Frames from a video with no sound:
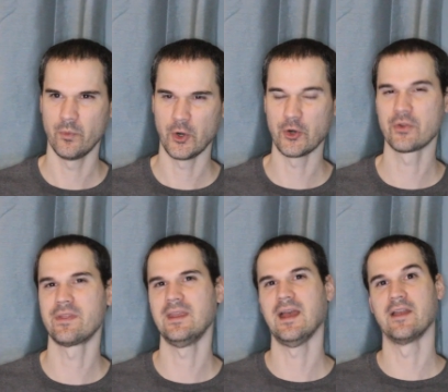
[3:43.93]

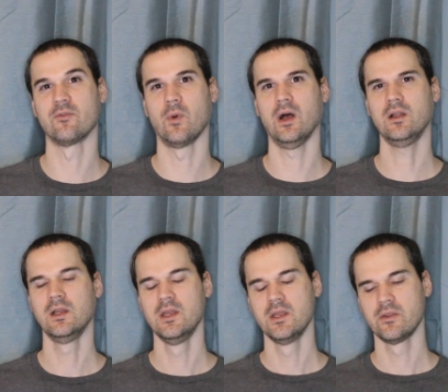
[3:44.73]
earthy as well.
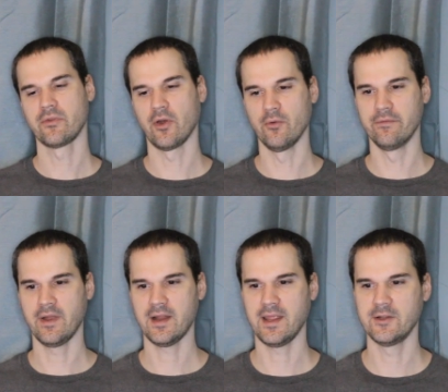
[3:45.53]
So
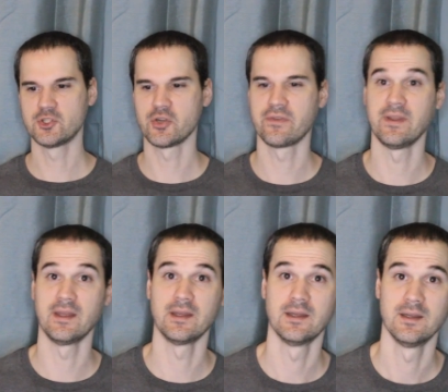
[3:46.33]
very
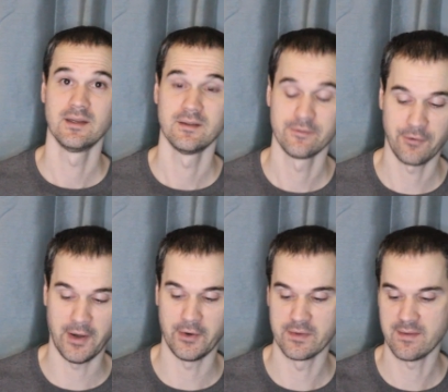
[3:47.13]
interesting
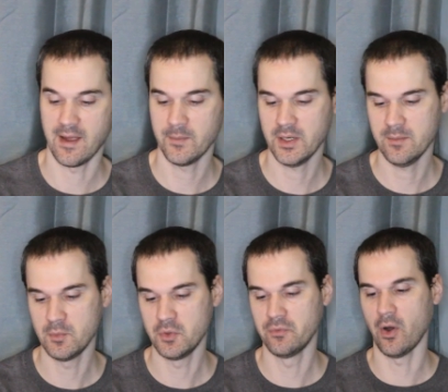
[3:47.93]
fragrance. I'm gonna
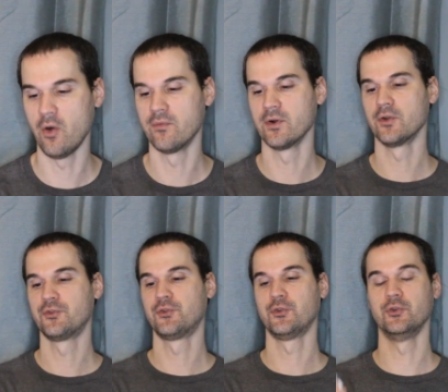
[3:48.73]
move over
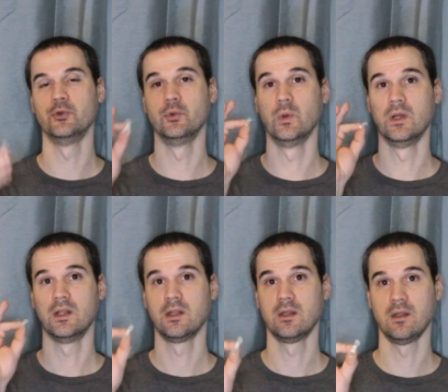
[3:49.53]
to
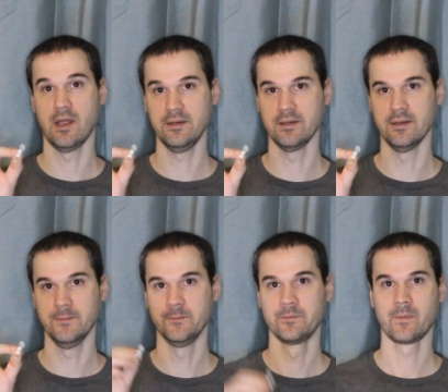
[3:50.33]

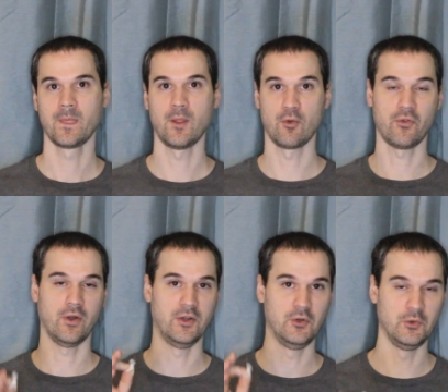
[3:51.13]

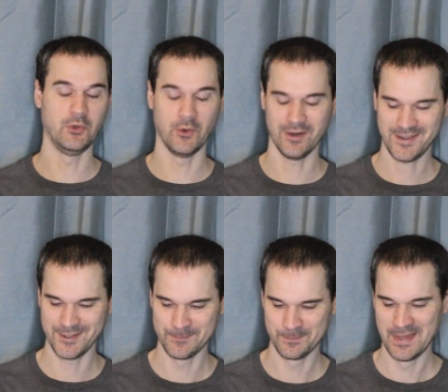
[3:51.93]
New
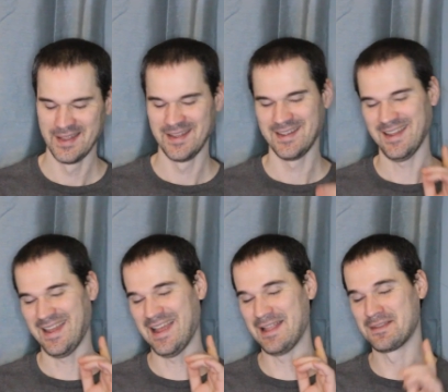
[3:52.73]
York,
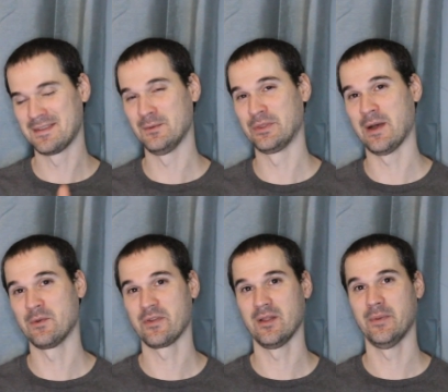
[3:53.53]
and see what that
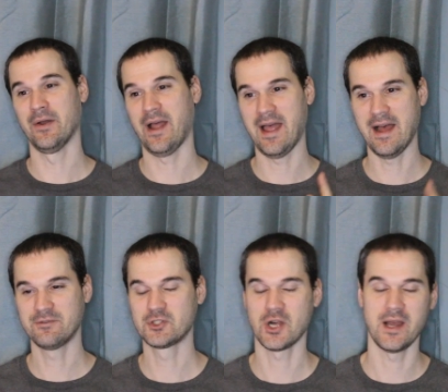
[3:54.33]
one's all about. I have
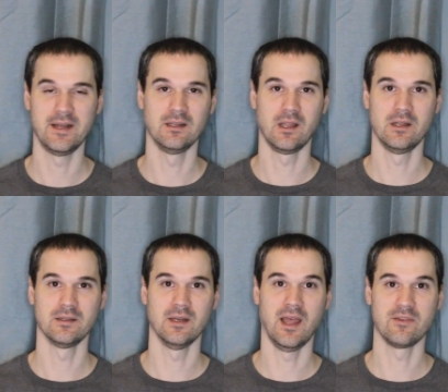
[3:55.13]
tried
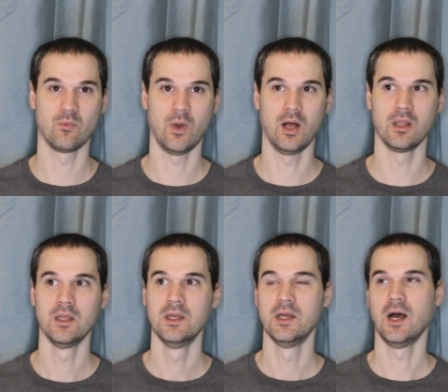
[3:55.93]
London as well.
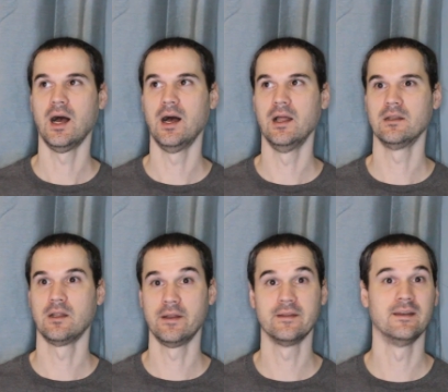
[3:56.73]

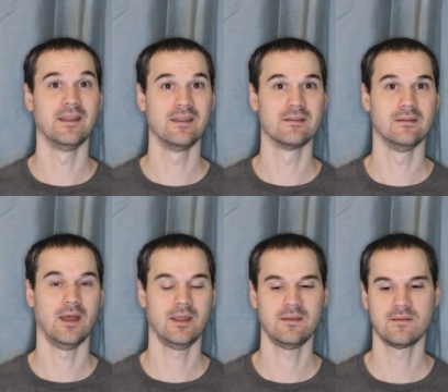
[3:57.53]
London is
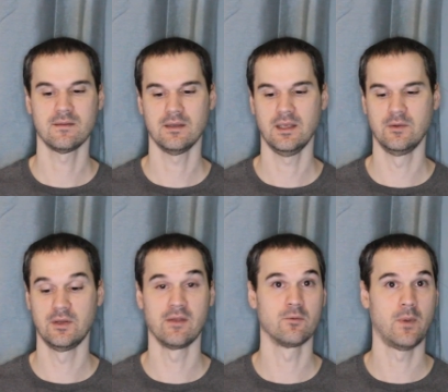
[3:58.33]
nice. It
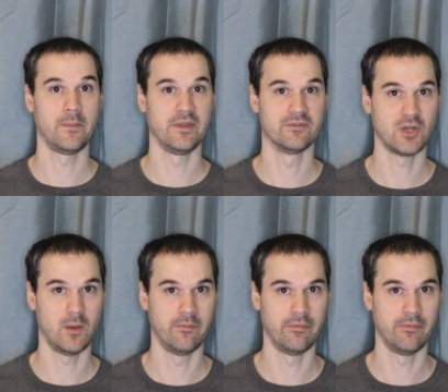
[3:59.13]
does remind me of Tom